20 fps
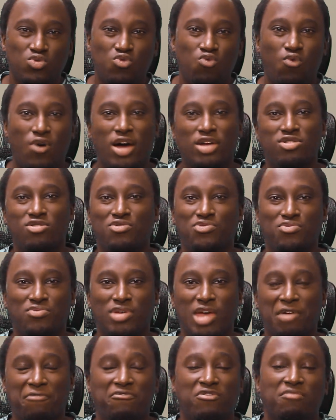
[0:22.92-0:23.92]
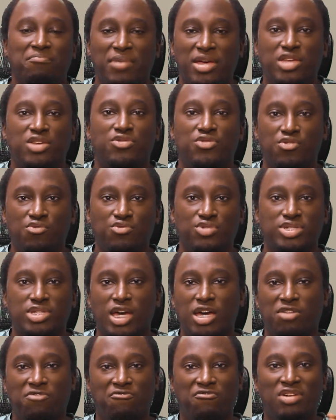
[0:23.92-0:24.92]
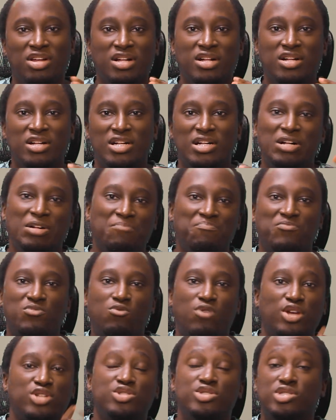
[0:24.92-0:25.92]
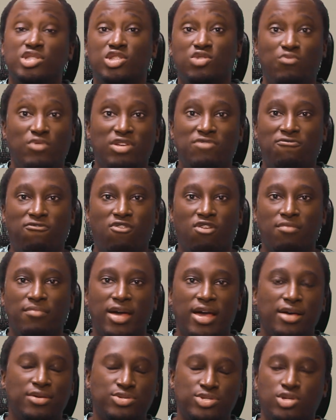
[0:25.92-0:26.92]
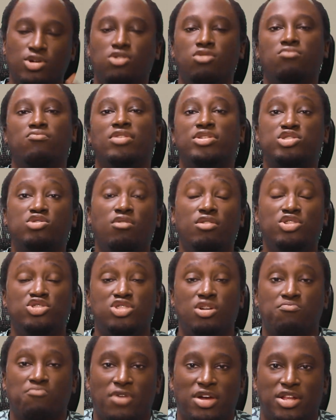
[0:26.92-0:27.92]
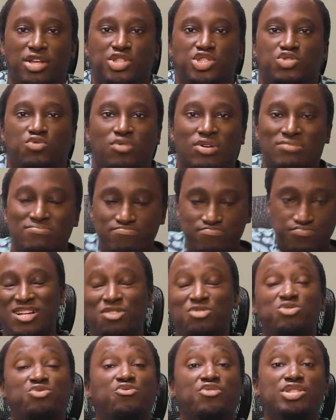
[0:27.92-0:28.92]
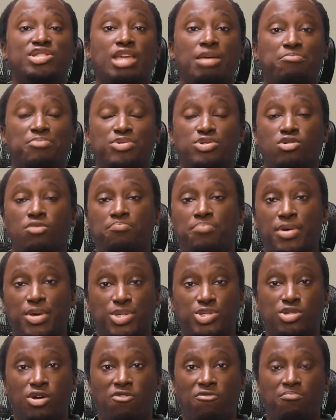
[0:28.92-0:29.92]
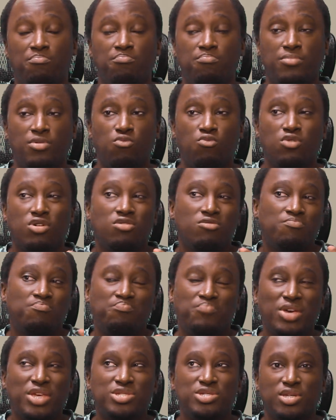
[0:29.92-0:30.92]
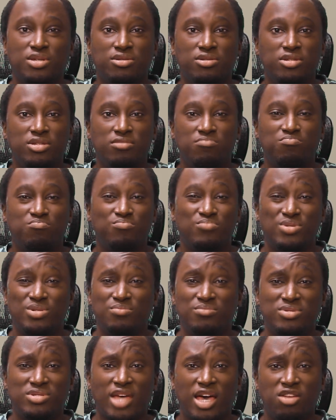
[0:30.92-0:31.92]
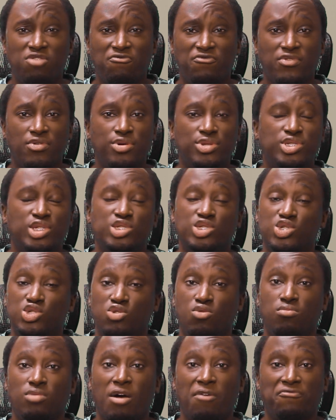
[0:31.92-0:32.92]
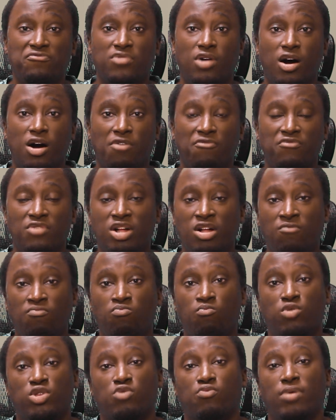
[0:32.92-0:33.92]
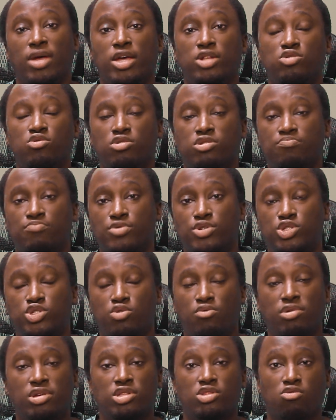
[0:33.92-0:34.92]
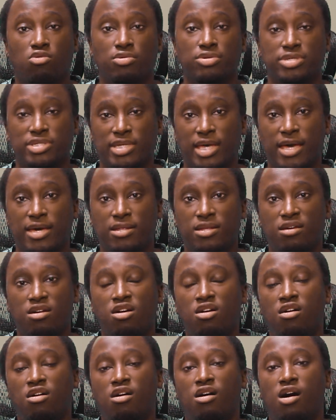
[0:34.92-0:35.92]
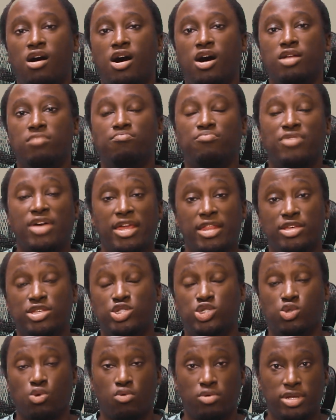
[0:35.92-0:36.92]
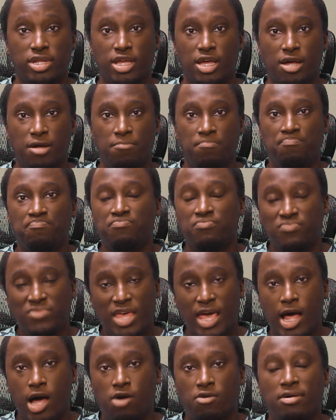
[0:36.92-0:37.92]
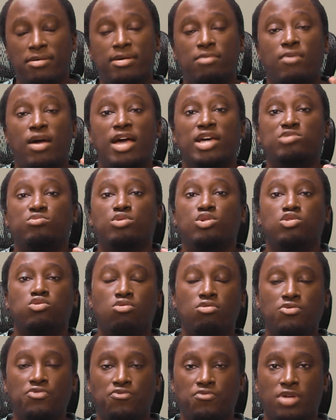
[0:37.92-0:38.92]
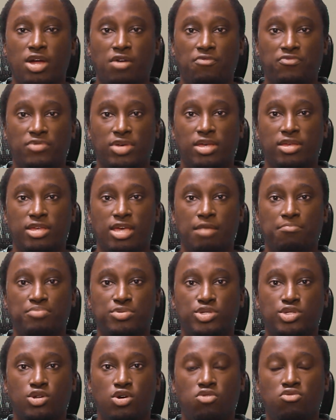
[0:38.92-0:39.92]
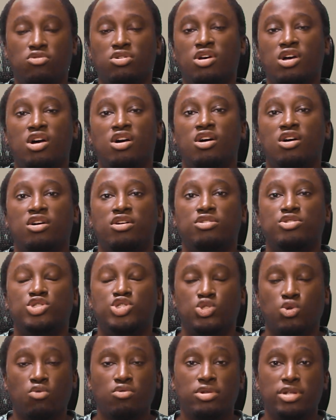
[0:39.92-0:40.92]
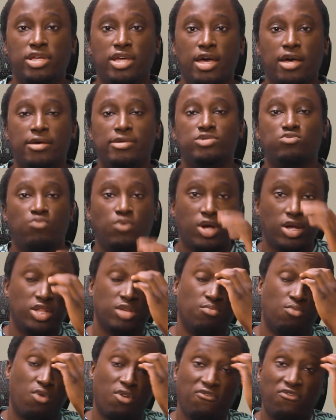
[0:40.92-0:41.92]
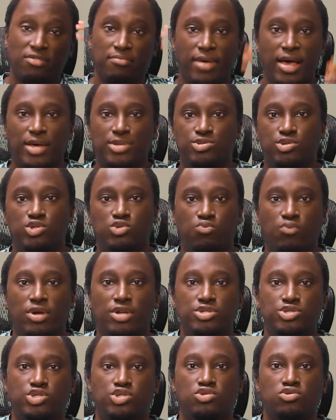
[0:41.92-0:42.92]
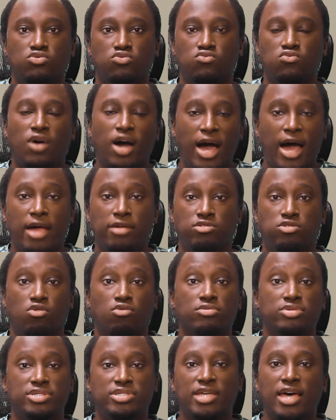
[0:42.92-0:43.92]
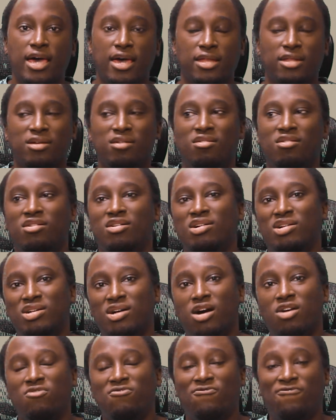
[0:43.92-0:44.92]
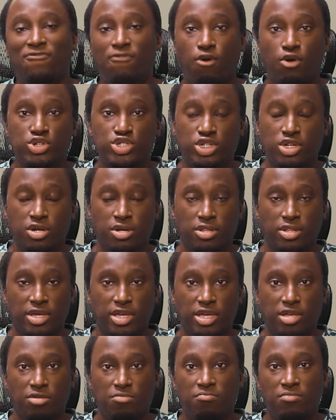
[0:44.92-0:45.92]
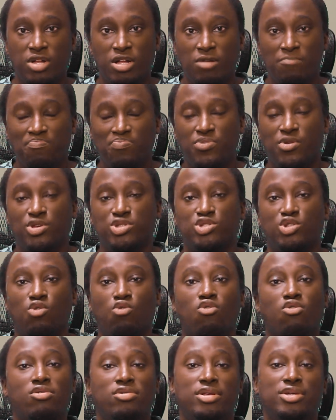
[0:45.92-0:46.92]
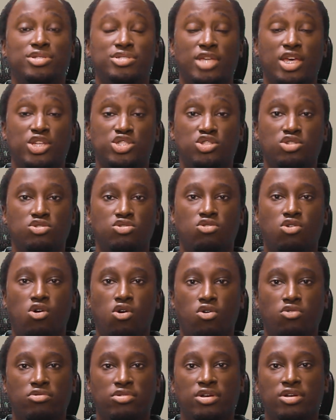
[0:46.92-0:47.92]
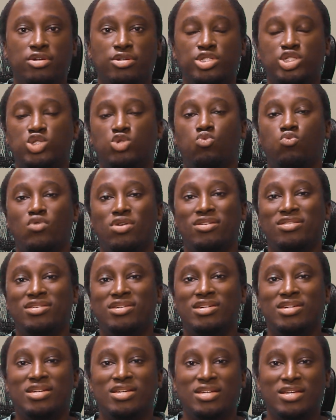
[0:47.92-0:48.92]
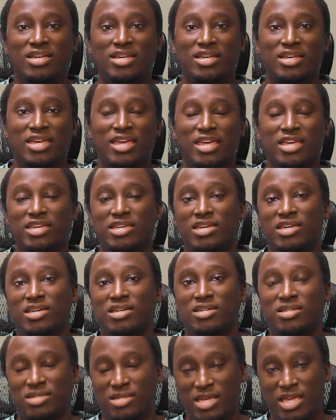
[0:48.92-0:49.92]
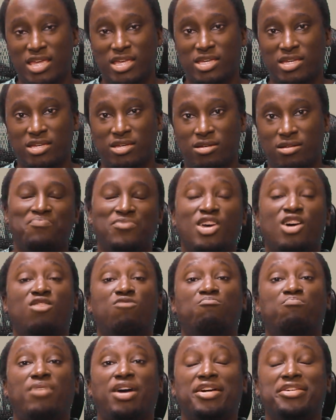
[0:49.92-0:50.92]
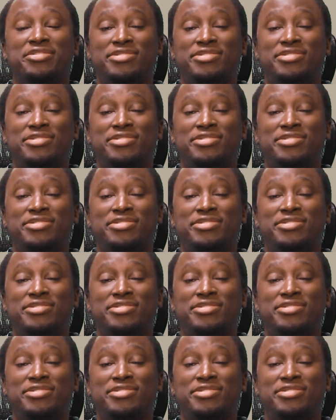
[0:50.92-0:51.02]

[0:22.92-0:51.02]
why go through the effort of making those kind of questions of the week format, so let's go ahead and jump right into it. So this episode picks up where basically Dino Fury Season 2 left off, with the Rangers pursuing Lord Zedd on planet Zordnia. Now, as we learn throughout the episode, Zordnia is where the Morphin Masters went to hide Lord Zedd. Unfortunately, there's an organization called Squid Ink Inc., helmed by